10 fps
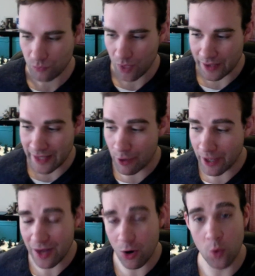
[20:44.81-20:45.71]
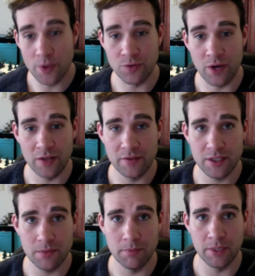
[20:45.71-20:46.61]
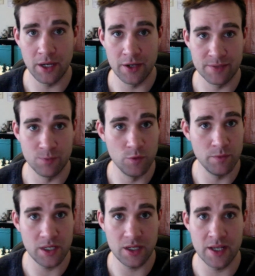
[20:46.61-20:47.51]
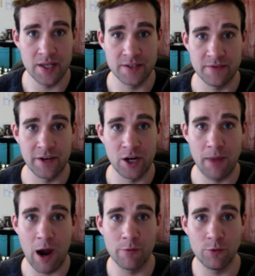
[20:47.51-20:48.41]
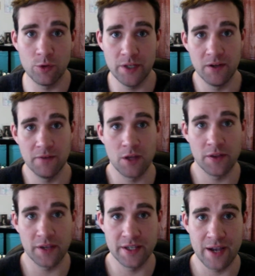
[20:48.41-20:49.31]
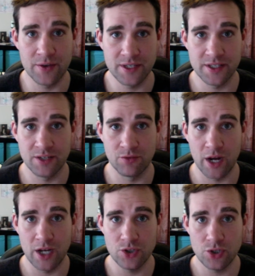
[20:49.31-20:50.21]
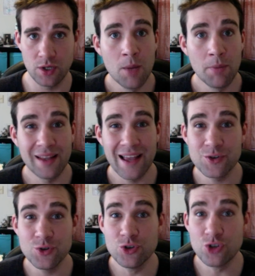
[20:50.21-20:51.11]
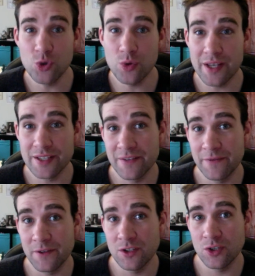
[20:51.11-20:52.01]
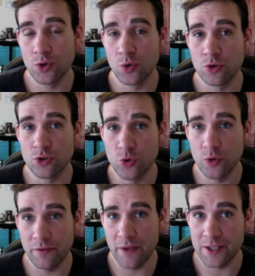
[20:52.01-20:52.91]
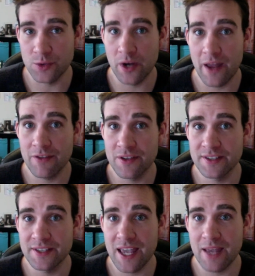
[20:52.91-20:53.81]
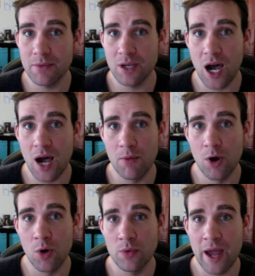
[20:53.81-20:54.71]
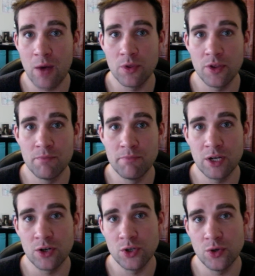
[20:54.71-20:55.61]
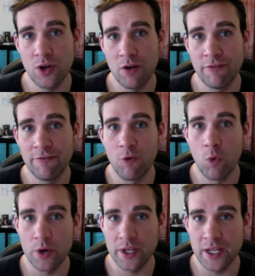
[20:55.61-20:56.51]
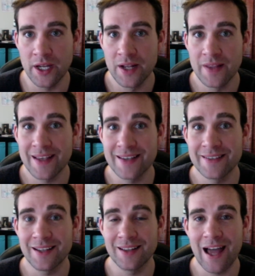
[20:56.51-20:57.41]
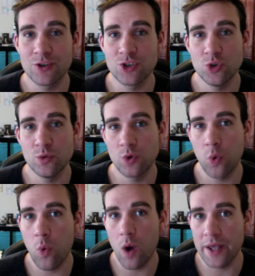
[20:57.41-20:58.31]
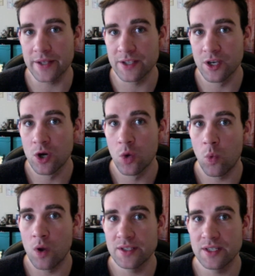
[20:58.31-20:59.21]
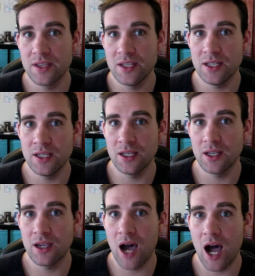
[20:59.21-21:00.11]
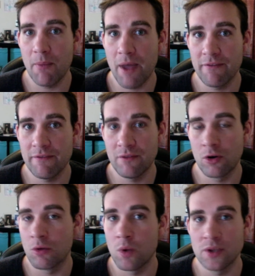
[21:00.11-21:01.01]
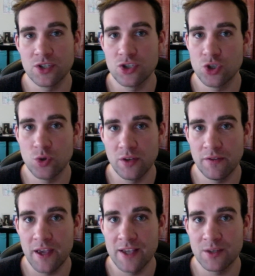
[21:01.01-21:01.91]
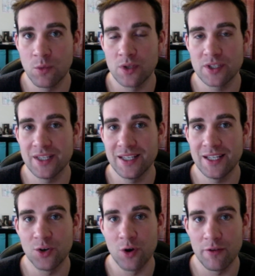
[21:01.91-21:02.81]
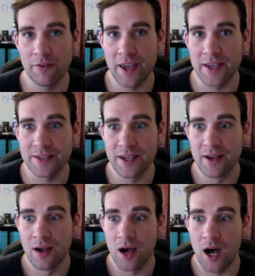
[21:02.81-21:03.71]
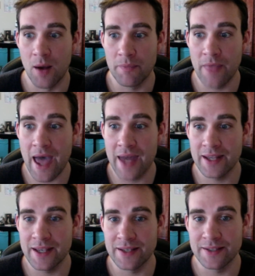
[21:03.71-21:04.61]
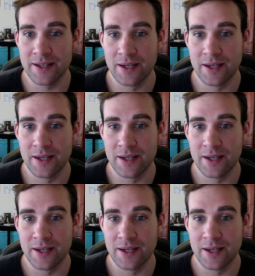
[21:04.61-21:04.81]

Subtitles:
Now again, always relevant because movement is very powerful even if nothing else is in range. But it allows you to shoot as if in your shooting phase. So we're going to have the same combo now with a bigger unit of 40 that is allowed to shoot twice. Once in the combat, or once in the shooting phase and once in the hero phase. That is